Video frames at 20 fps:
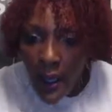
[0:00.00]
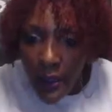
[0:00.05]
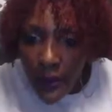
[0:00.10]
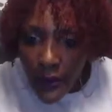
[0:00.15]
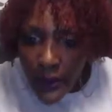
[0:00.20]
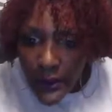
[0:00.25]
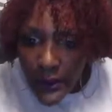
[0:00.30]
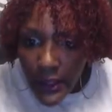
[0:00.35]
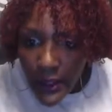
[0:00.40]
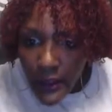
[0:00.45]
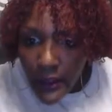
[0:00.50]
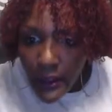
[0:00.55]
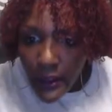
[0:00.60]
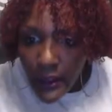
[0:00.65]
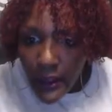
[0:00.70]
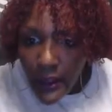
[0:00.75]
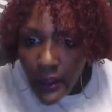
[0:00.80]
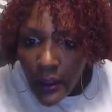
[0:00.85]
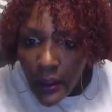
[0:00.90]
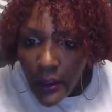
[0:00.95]
Who is that?
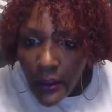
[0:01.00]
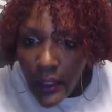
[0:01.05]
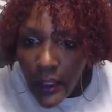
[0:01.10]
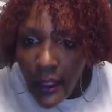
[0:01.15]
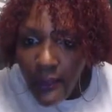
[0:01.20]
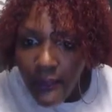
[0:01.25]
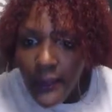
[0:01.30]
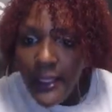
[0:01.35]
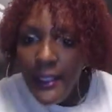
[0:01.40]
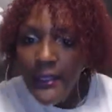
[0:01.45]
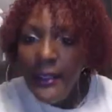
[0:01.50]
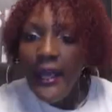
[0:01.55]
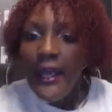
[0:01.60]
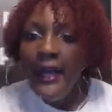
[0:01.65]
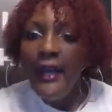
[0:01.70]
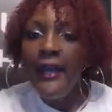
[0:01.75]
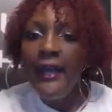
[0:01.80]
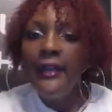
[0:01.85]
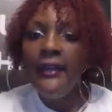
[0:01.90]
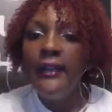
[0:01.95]
Damien,
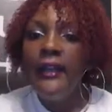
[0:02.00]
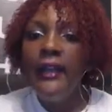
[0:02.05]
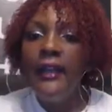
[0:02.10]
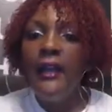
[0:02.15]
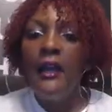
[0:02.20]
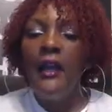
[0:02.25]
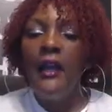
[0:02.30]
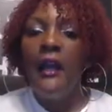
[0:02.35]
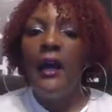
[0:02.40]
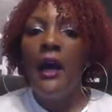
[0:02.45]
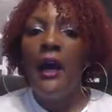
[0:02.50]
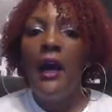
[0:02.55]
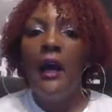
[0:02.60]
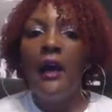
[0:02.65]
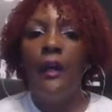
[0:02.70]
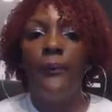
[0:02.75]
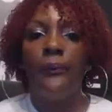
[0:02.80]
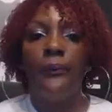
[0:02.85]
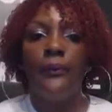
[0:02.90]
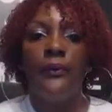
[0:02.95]
hi.
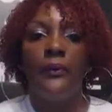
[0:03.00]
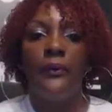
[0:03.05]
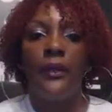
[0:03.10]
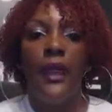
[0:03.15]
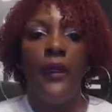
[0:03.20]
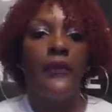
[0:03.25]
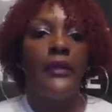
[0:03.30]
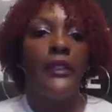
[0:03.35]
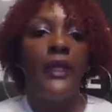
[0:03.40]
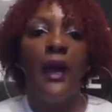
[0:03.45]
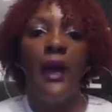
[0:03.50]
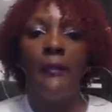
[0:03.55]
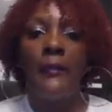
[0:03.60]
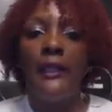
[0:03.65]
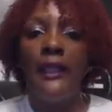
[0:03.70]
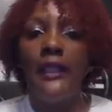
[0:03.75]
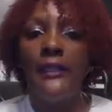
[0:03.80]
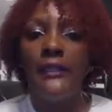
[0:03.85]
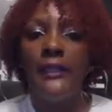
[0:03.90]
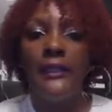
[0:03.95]
Every time
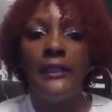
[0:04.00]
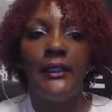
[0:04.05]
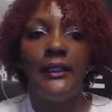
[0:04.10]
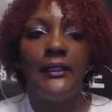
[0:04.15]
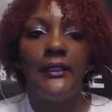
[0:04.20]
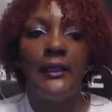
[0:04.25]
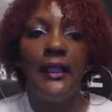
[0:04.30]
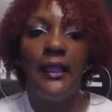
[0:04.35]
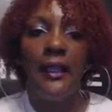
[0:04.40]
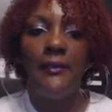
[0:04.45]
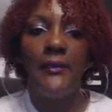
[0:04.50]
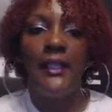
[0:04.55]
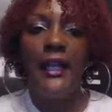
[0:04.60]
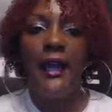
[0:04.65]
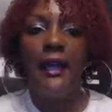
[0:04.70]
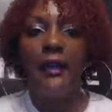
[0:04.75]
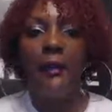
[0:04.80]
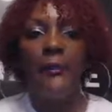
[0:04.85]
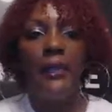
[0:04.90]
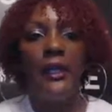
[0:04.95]
election season comes
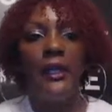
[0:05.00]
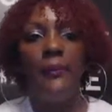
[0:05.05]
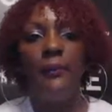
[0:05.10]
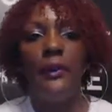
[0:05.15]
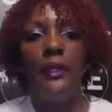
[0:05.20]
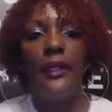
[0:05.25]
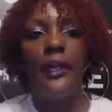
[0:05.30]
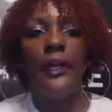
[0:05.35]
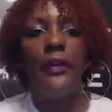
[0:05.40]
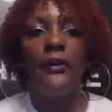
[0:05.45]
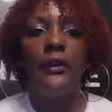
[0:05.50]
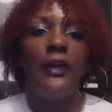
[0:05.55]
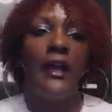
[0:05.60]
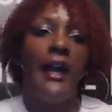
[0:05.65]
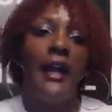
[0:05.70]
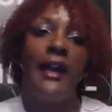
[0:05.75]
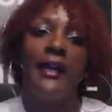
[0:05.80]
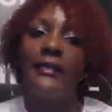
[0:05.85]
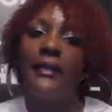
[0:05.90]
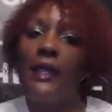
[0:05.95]
out, I put up a letter and
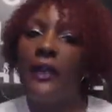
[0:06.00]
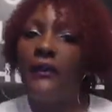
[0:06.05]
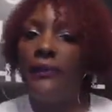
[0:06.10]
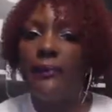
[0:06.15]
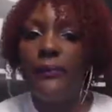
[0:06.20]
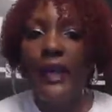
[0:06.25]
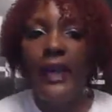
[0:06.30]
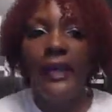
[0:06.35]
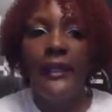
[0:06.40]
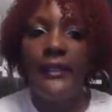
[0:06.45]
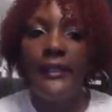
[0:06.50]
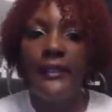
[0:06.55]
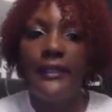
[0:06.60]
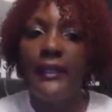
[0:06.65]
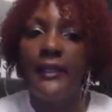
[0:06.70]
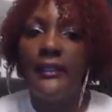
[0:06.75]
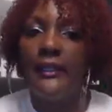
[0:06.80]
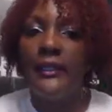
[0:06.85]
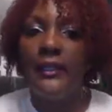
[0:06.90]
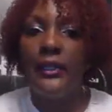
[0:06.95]
I ask everybody to
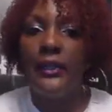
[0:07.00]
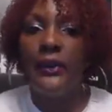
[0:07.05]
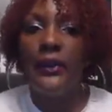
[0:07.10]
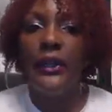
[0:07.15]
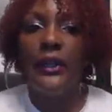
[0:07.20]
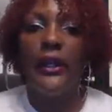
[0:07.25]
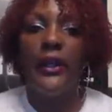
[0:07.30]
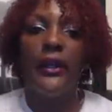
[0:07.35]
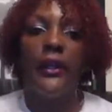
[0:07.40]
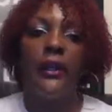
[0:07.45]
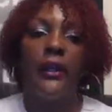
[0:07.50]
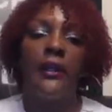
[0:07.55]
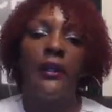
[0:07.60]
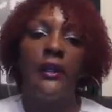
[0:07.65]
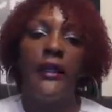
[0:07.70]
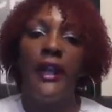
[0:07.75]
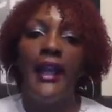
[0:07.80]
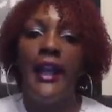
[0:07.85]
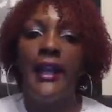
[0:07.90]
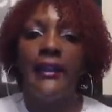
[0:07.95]
send it to their
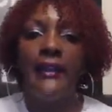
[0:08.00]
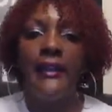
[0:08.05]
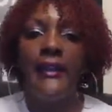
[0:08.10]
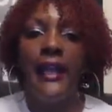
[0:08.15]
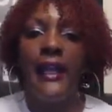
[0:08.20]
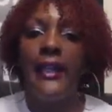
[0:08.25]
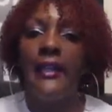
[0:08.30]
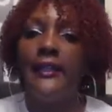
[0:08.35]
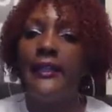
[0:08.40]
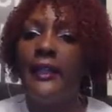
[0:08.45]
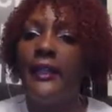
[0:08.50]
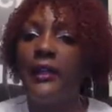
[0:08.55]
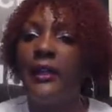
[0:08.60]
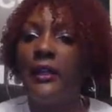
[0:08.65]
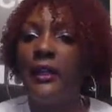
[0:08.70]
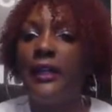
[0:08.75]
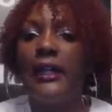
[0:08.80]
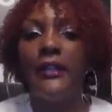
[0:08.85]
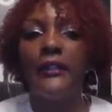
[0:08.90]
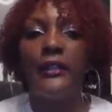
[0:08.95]
candidates and
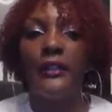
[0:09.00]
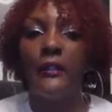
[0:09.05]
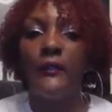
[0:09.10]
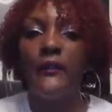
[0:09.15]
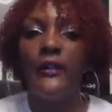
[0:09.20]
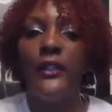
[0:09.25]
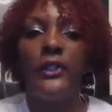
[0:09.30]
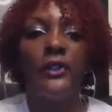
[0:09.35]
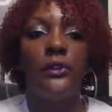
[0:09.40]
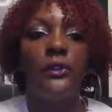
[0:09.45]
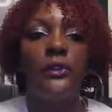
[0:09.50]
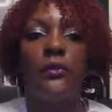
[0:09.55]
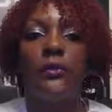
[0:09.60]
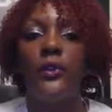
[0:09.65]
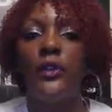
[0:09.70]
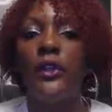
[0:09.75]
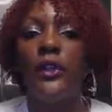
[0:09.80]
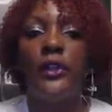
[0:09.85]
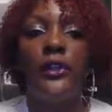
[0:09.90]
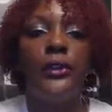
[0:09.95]
their elected officials.
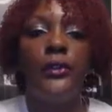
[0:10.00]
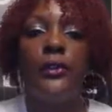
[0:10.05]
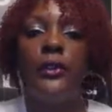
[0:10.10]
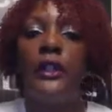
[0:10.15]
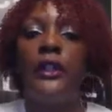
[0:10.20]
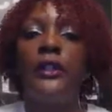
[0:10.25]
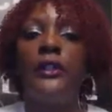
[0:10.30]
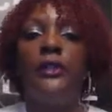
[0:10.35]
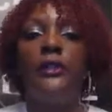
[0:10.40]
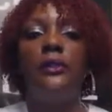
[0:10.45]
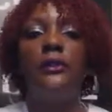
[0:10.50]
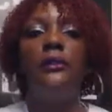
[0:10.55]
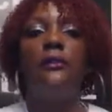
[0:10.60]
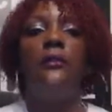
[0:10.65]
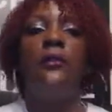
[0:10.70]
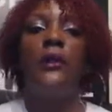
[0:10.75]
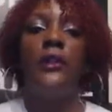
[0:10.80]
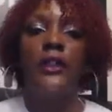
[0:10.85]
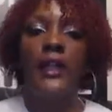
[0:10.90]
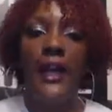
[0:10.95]
What are you going to do
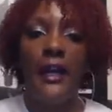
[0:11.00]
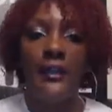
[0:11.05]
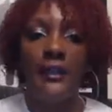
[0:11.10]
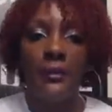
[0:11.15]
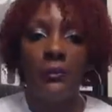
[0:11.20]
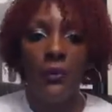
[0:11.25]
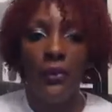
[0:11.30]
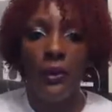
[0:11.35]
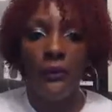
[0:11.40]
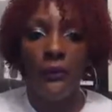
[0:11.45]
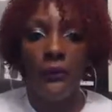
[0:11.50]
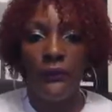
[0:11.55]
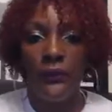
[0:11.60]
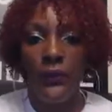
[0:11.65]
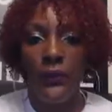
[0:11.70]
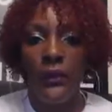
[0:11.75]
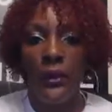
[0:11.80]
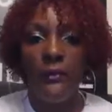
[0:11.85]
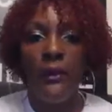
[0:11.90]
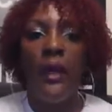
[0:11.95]
for child support
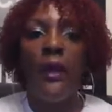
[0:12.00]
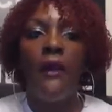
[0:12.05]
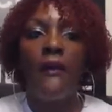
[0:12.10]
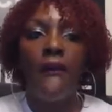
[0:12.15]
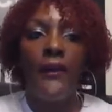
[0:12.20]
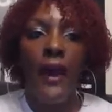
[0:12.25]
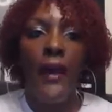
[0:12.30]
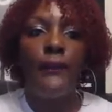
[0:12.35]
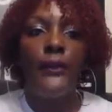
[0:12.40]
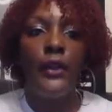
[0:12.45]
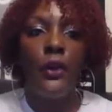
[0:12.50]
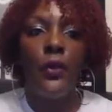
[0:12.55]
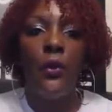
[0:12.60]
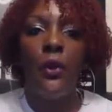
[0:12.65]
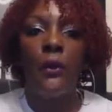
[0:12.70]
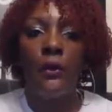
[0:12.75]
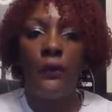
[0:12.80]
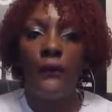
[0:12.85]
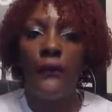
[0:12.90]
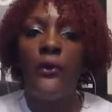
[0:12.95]
reform, family
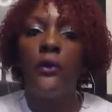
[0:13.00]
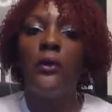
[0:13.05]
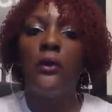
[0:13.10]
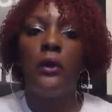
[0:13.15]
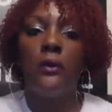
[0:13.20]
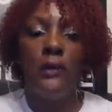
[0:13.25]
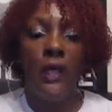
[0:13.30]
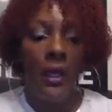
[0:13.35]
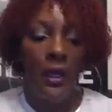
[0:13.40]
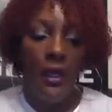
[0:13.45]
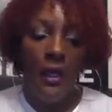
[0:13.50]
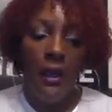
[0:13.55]
court reform?